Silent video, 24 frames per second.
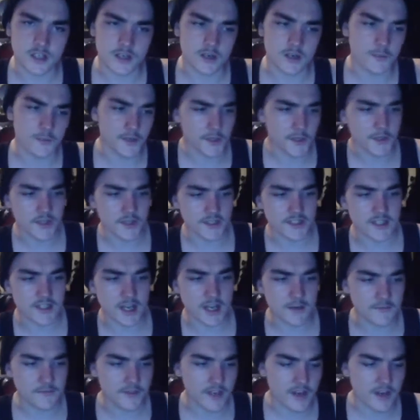I'll be doing a
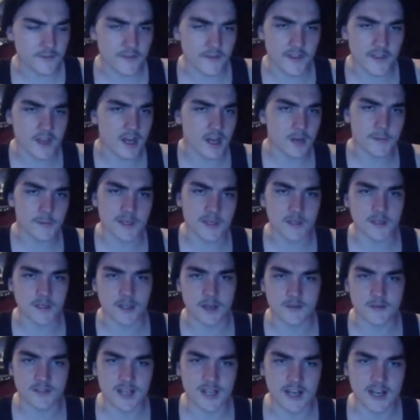setup video for that. I'll be doing
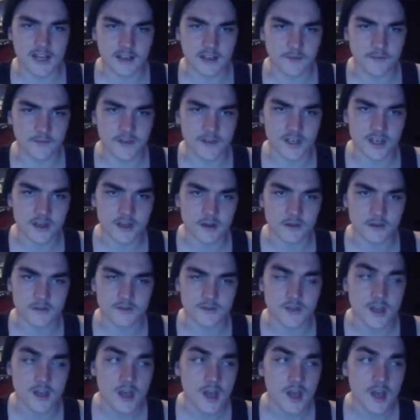loads of handling videos,